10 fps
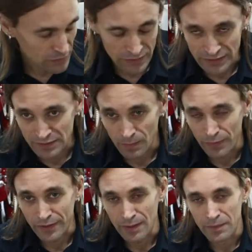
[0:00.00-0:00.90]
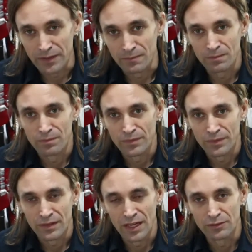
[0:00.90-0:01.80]
That is something, I mean,
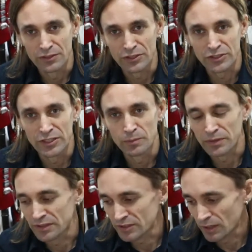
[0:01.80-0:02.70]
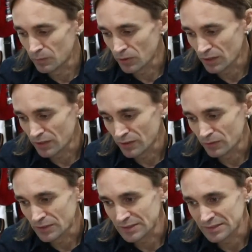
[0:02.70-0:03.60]
every cheap guitar modeler
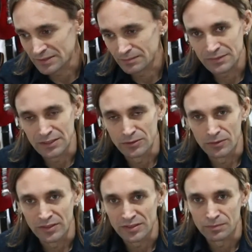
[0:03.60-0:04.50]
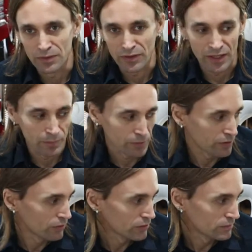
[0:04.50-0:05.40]
nowadays can do this, but Kemper
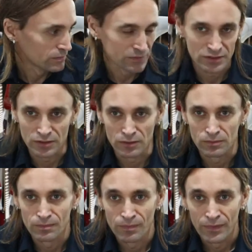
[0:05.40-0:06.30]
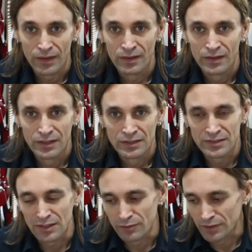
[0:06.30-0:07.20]
cannot. So
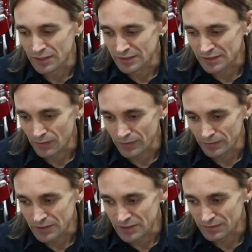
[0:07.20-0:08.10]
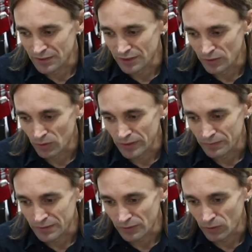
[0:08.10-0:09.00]
it's definitely something which is very annoying
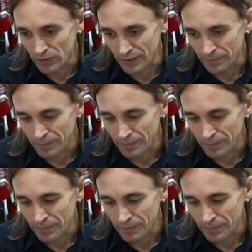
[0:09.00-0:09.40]
when recording.